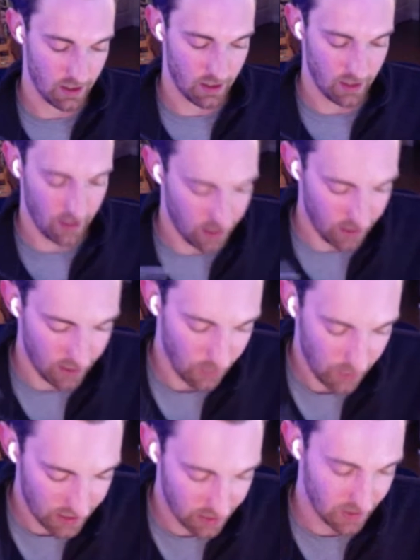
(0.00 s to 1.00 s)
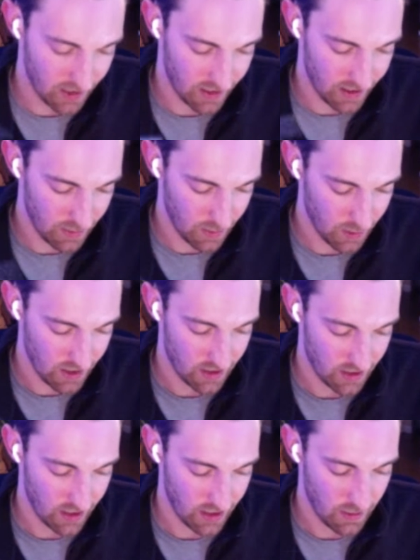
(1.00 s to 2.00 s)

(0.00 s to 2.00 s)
I go back to my gut most of the time.